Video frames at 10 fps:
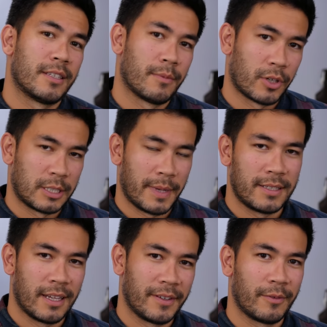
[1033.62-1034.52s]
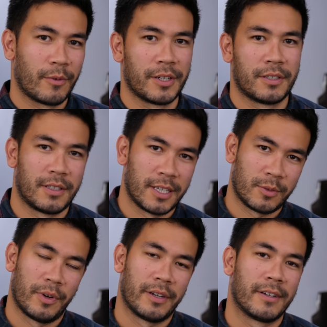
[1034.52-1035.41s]
is more space saving, whereas
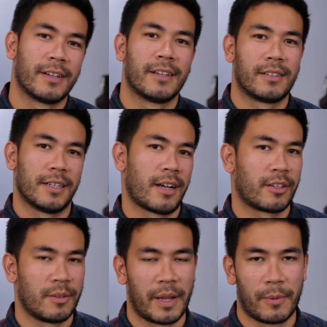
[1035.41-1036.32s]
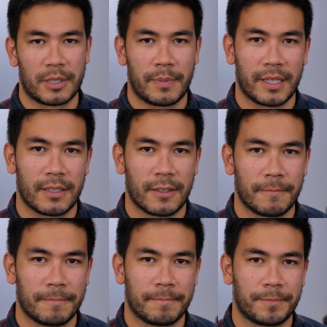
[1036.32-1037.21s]
this one does occupy more space.
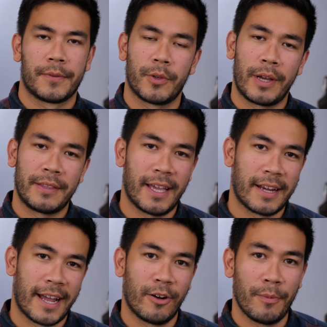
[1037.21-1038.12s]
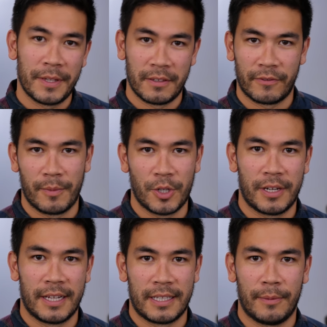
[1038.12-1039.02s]
So in the end, I hope this
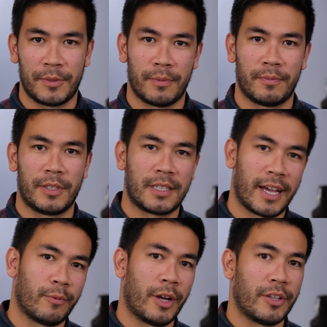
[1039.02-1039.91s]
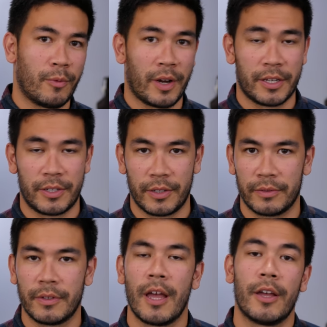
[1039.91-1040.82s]
information has helped you decide what you want to
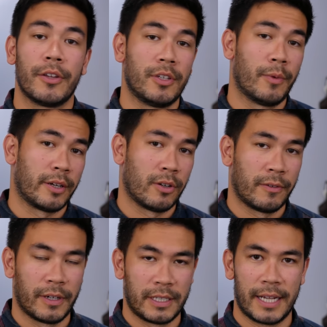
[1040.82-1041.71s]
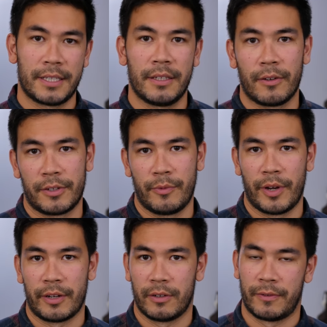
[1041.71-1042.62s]
do. Do you want to go for a Dyson or do you
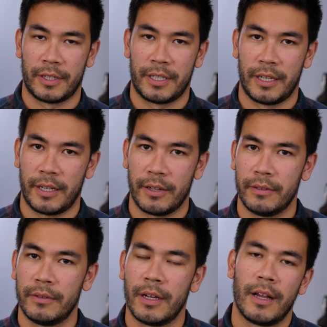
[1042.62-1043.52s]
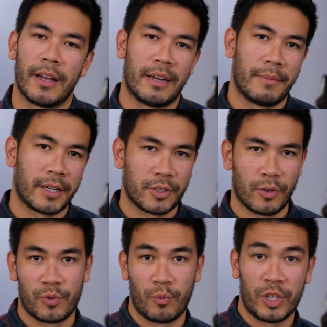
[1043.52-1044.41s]
want to go for a Tineco? And amongst
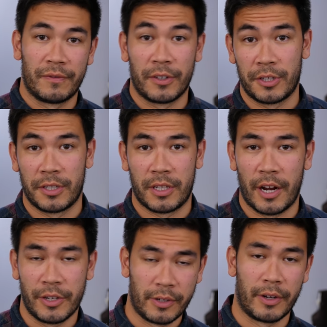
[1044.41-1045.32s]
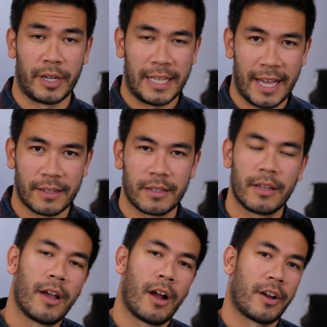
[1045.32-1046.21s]
those, which versions are you going to get?
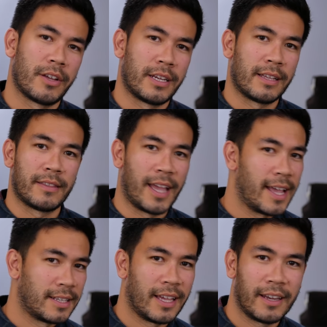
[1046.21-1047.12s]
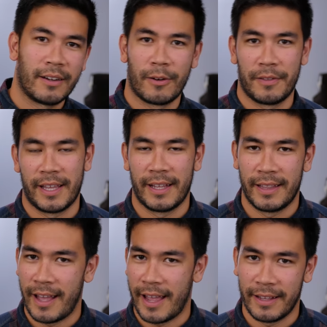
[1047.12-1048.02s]
Are you going to get the A10 or the
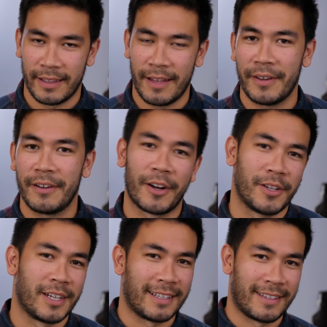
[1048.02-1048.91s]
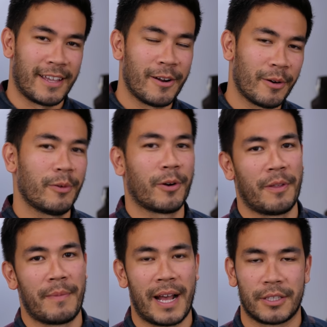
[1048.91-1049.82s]
A11? Are you going to get the Hero or
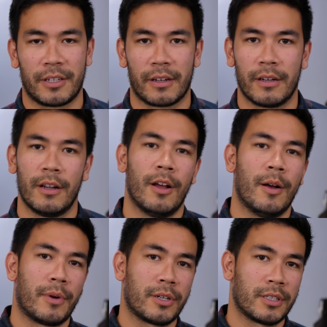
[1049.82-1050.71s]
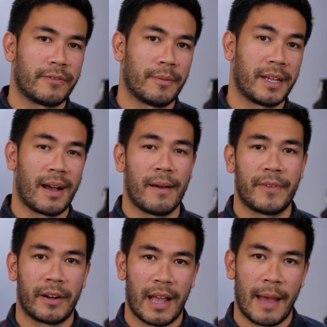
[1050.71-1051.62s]
the Master? Personally, for me, I'm
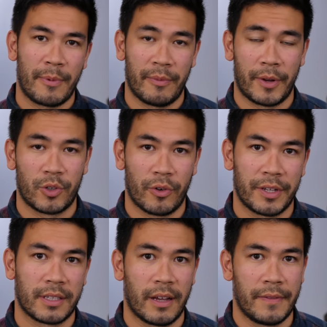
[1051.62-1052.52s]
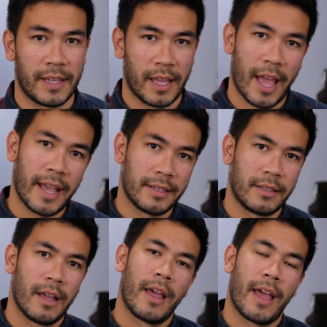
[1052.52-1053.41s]
very happy with my choice of the
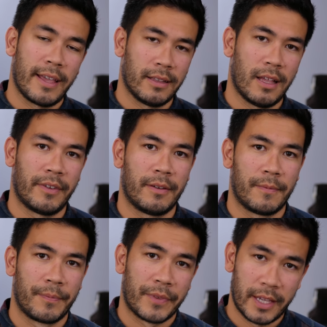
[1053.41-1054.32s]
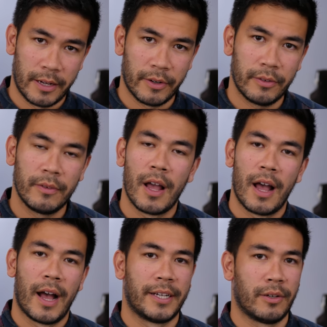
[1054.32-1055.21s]
A11 Hero.
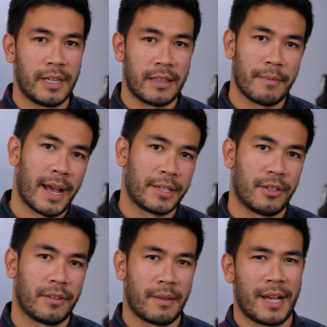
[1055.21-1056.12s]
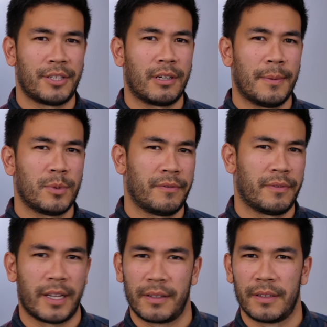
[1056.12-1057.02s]
I don't need the Master. The Master comes with
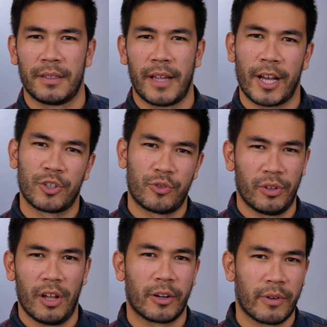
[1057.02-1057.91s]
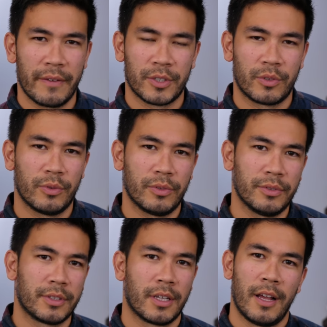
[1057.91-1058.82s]
like extra long crevice
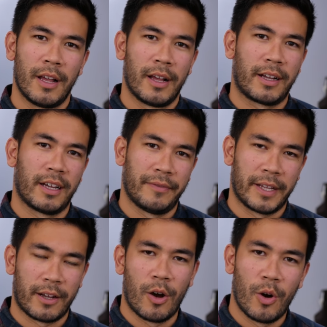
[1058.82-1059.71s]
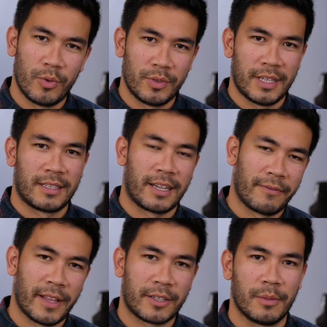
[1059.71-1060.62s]
tools, kind of like a hose that's like
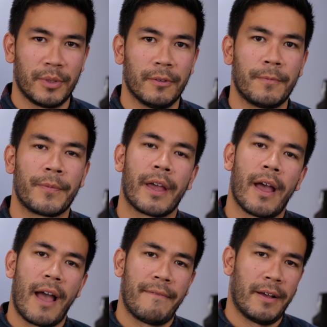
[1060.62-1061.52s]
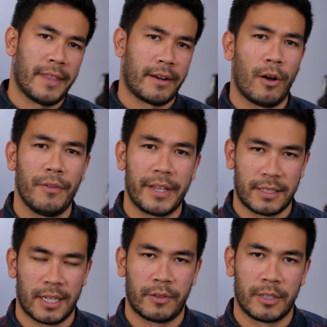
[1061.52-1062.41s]
flexible. I found that all the
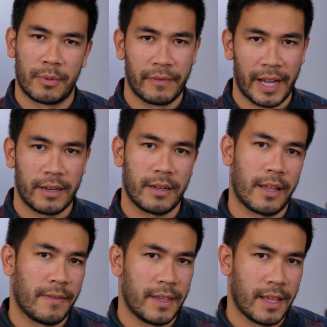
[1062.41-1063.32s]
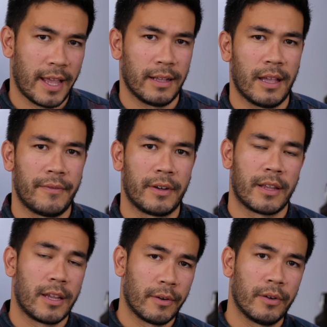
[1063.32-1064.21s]
accessories provided in the A11
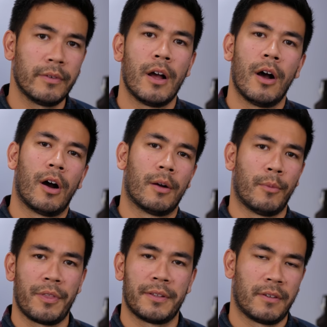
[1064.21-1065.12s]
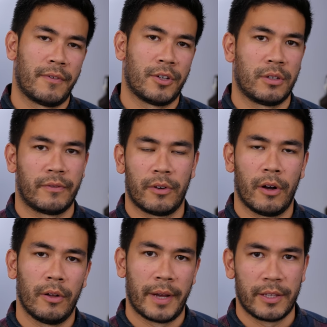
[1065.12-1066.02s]
Hero are more than sufficient for
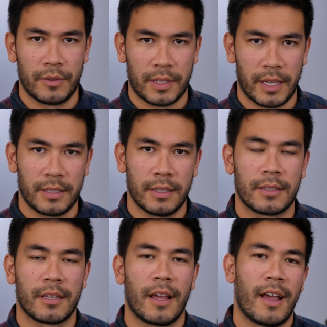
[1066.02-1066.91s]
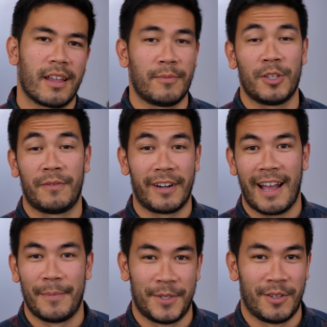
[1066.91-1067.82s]
all my use cases, and I'm just very
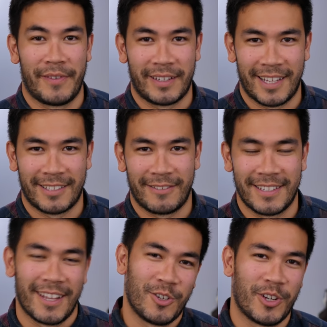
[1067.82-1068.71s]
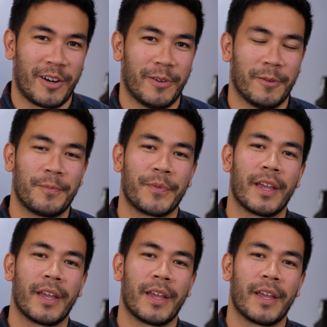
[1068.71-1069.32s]
happy to have accessories in general.